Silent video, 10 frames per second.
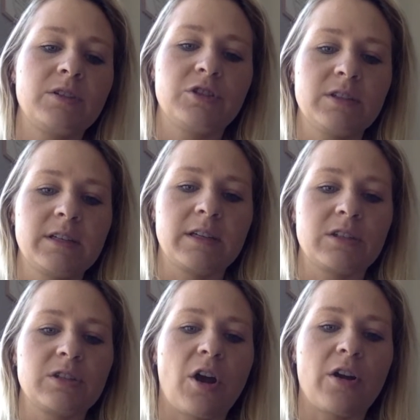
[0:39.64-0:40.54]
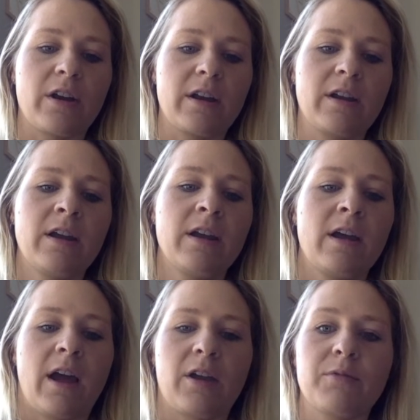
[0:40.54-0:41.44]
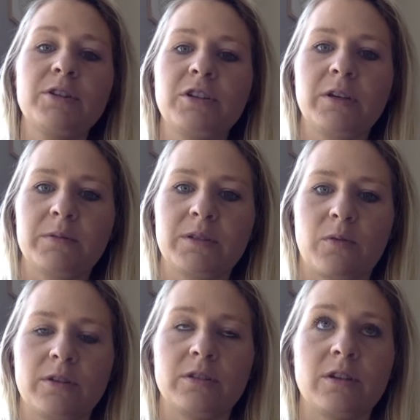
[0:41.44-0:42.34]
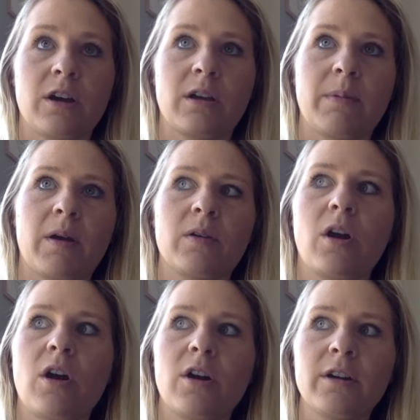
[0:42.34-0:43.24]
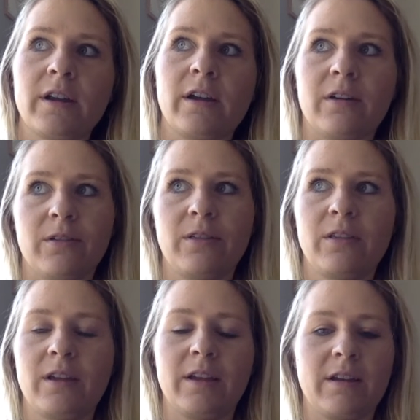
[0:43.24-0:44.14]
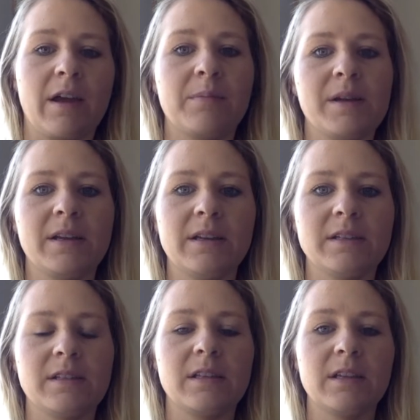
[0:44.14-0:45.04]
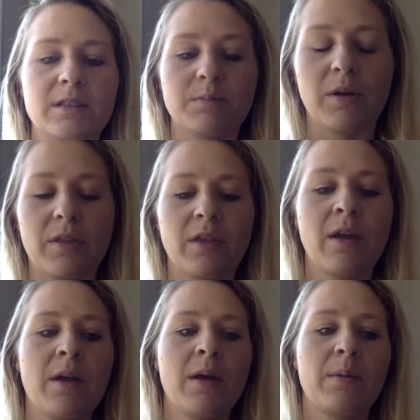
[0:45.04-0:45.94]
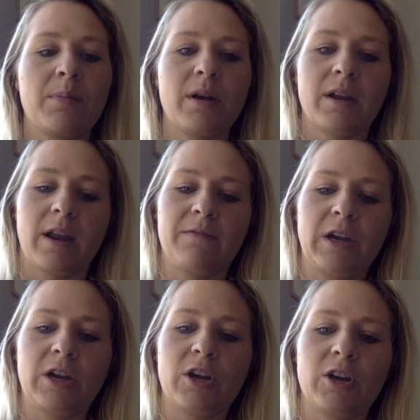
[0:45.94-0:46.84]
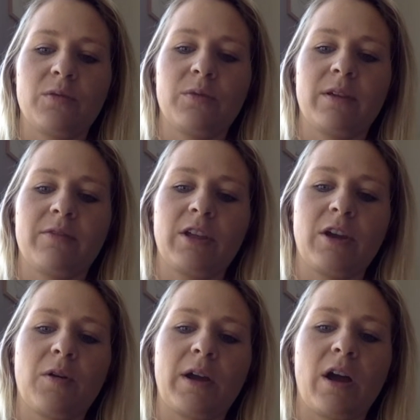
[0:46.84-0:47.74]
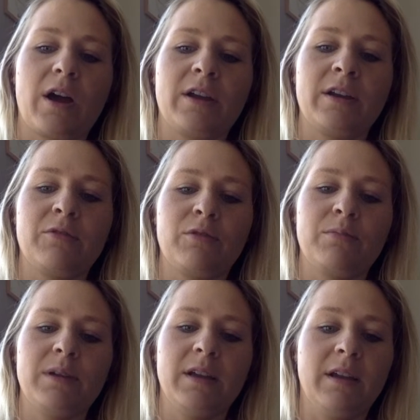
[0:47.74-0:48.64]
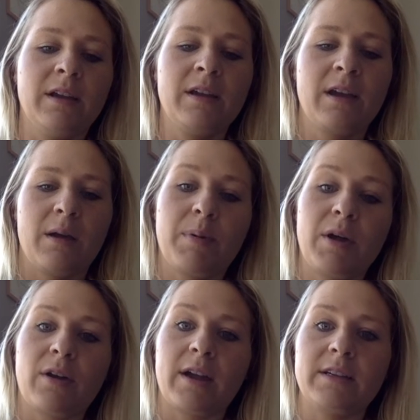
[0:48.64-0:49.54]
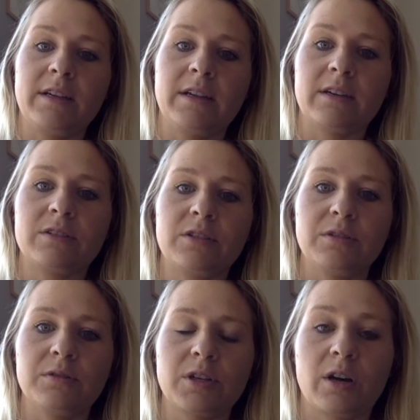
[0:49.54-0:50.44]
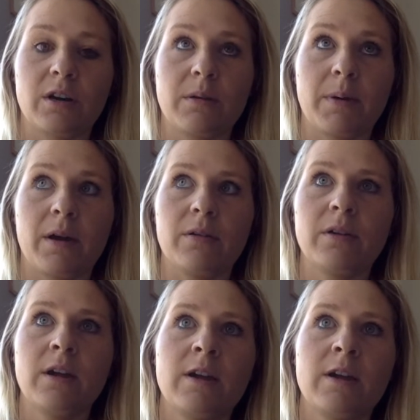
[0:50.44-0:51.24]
just to get started, I originally was going to talk about heart health and diabetes this month, but I figured with everything going on, it would be a better idea to talk about